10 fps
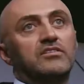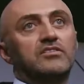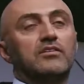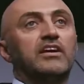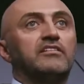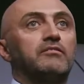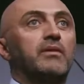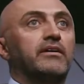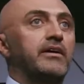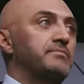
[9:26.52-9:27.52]
dislocated
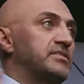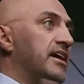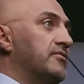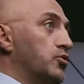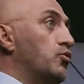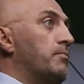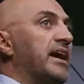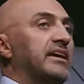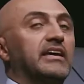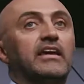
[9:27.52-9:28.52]
my ribs, I have to go
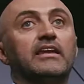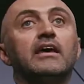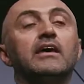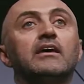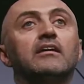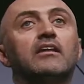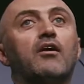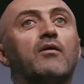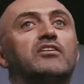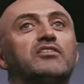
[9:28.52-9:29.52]
back again.
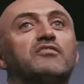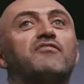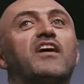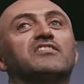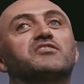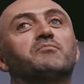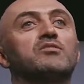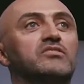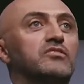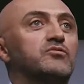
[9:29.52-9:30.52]
Now, I couldn't find a
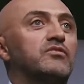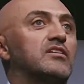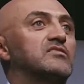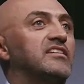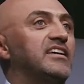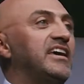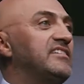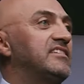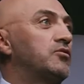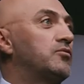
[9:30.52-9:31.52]
sponsor in
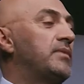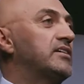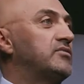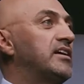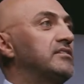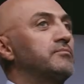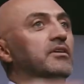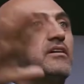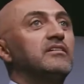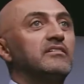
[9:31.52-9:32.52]
2008. I go back to
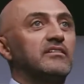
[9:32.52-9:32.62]
Edinburgh,